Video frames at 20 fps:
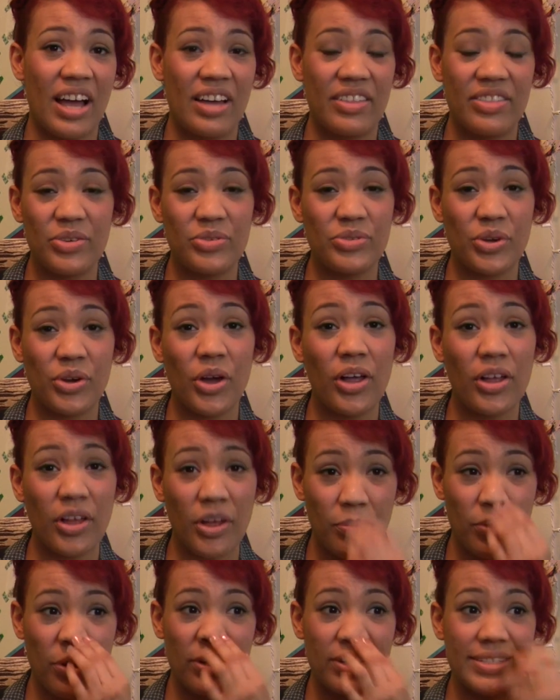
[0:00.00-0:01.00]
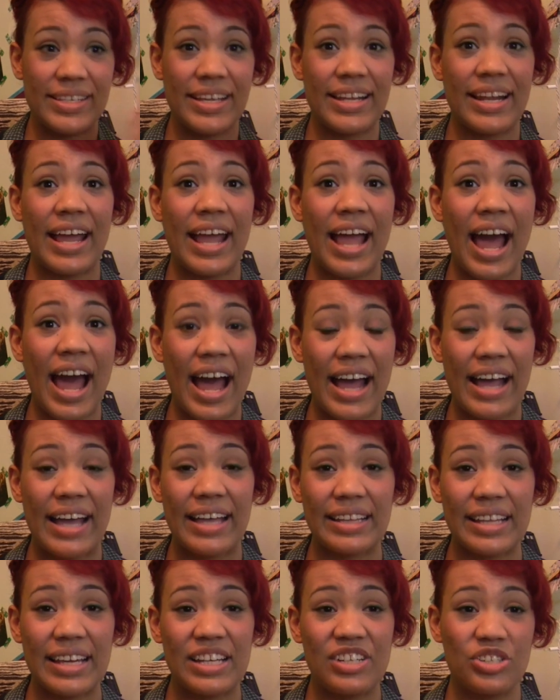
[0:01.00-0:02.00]
Those are all books that I
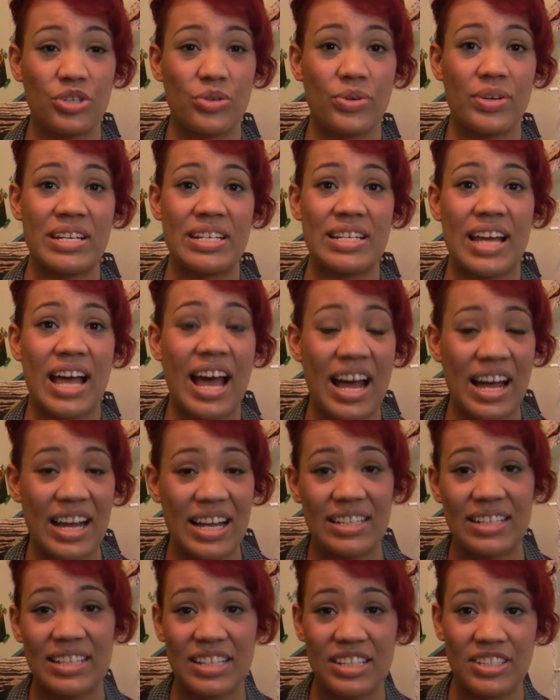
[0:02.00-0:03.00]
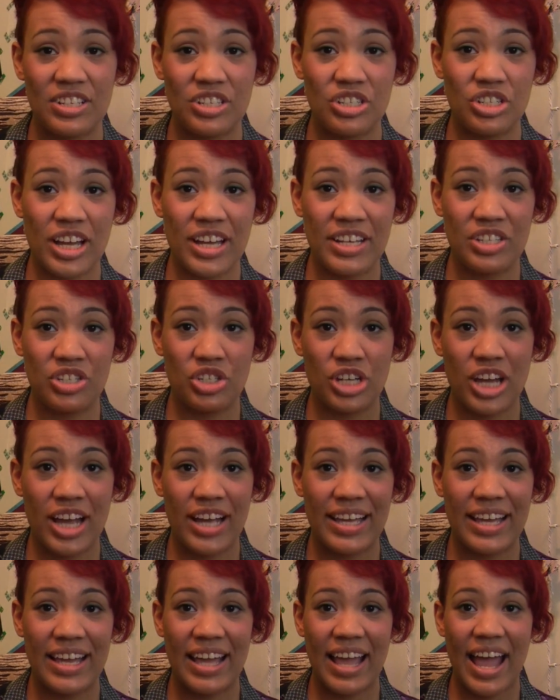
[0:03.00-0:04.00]
highly enjoyed, highly suggest
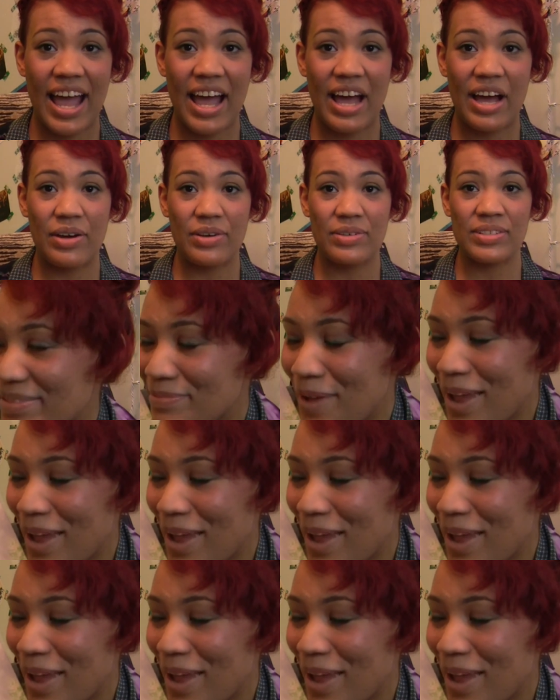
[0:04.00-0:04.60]
checking out.